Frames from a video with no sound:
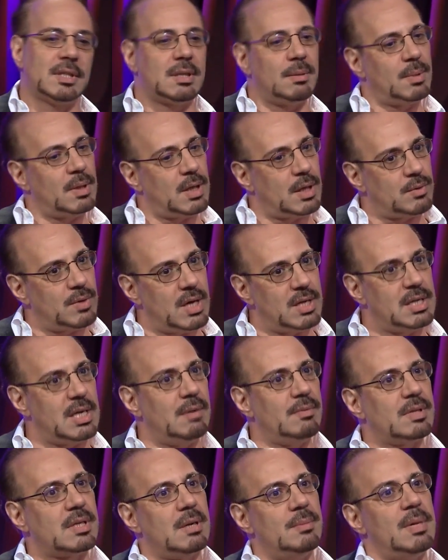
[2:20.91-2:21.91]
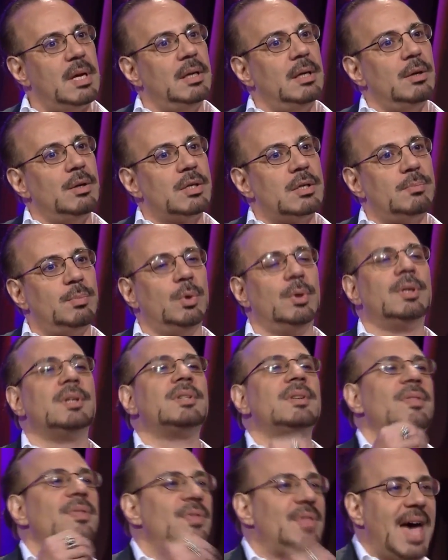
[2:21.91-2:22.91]
somebody like Ron Davis come down here and support
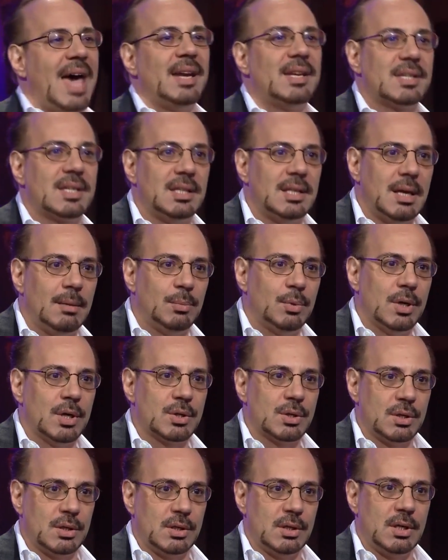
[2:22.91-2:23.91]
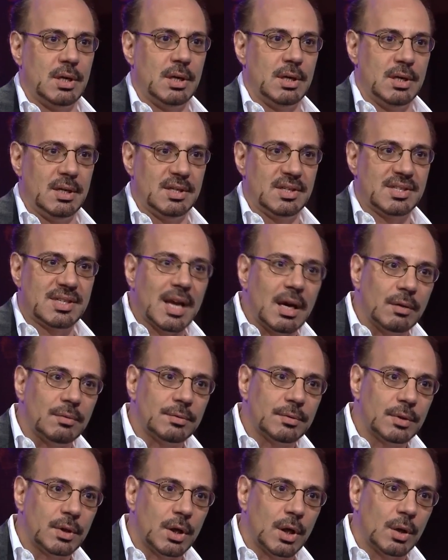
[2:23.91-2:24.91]
us, that is collaboration in
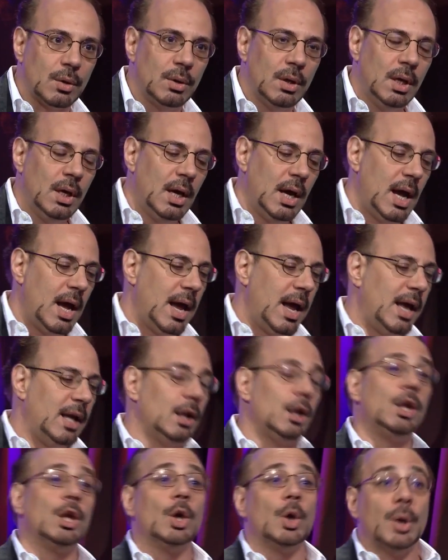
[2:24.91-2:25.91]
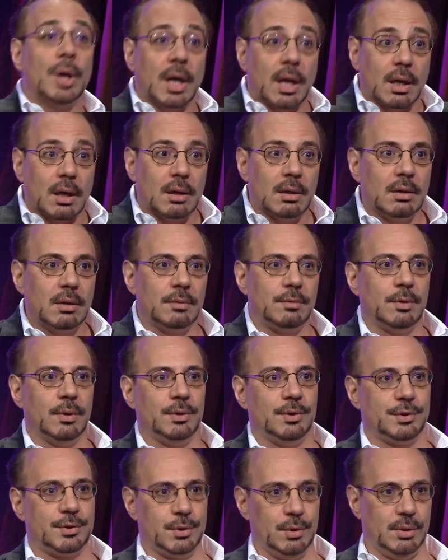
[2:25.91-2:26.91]
itself, and learning for
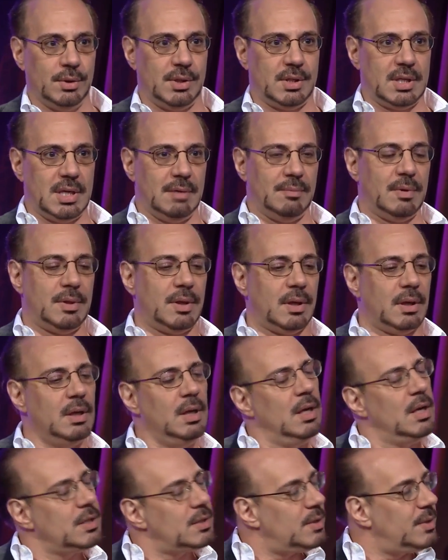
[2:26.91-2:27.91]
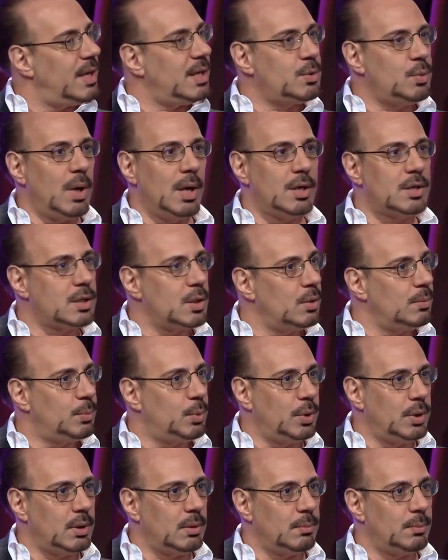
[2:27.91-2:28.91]
the students and everything. So that's why it's so
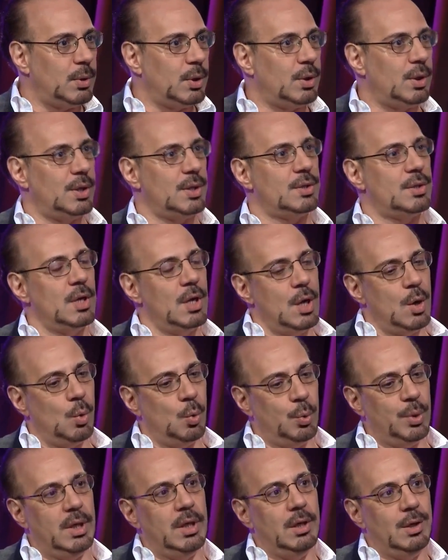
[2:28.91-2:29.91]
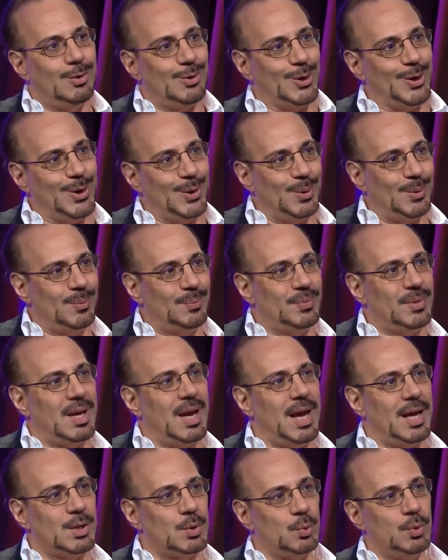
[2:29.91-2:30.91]
important, because we grow.
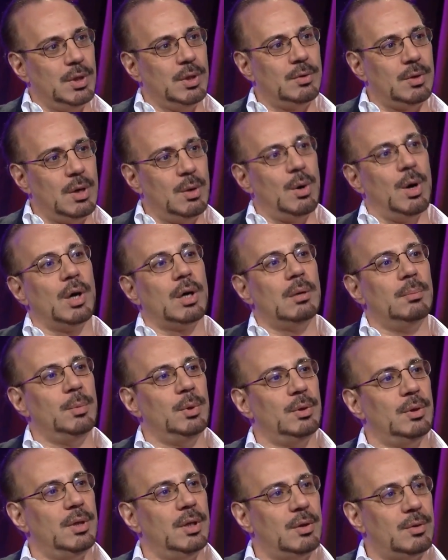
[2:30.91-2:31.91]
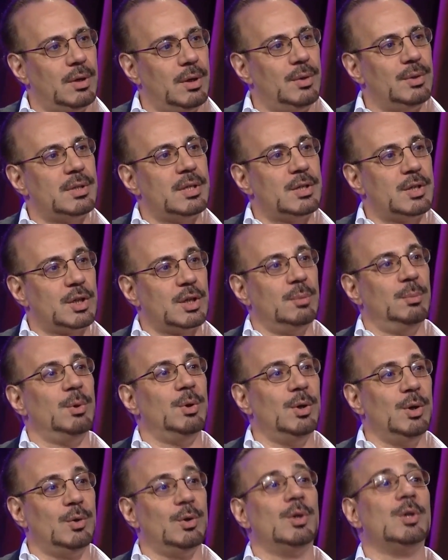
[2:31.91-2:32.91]
As we grow, our community grows. As our
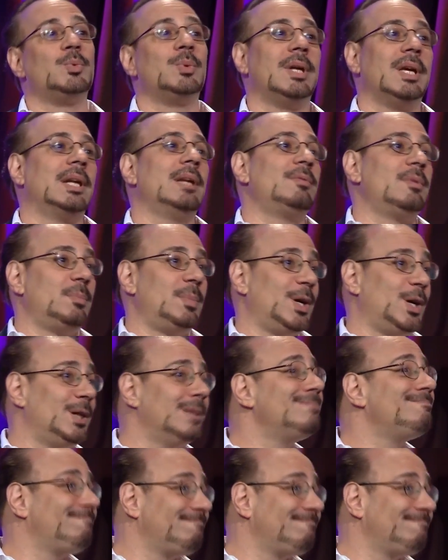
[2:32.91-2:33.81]
community grows, we get even bigger.